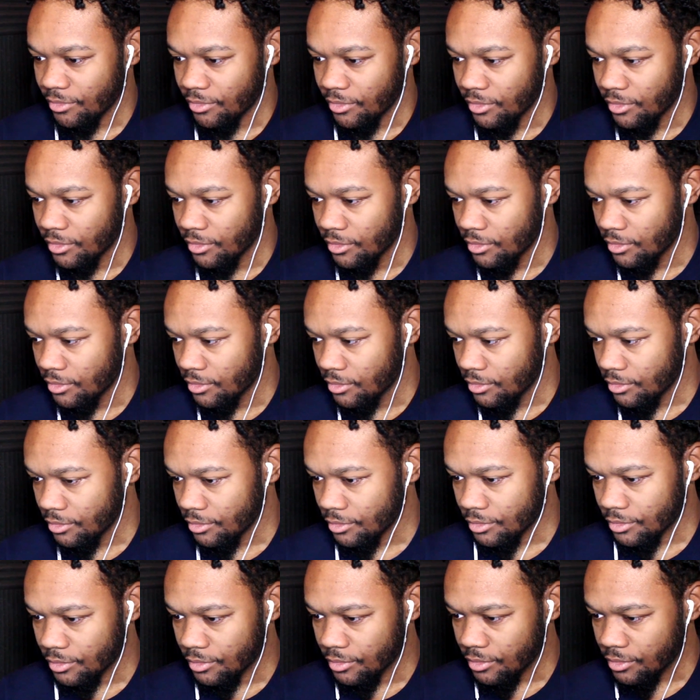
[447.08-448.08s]

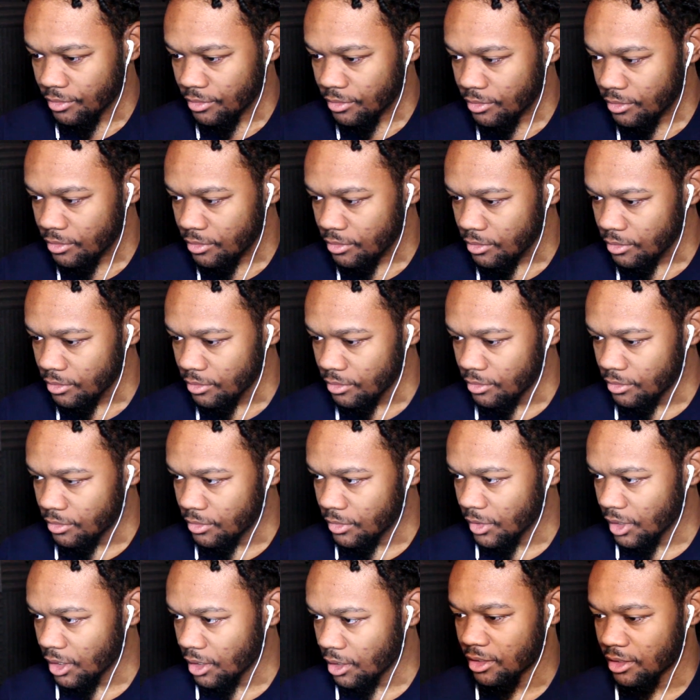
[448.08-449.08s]

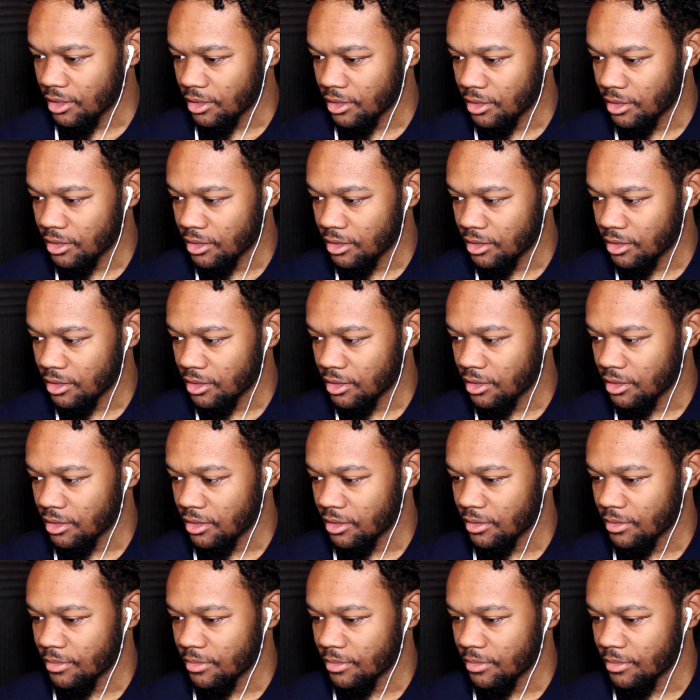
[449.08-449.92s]
[no speech]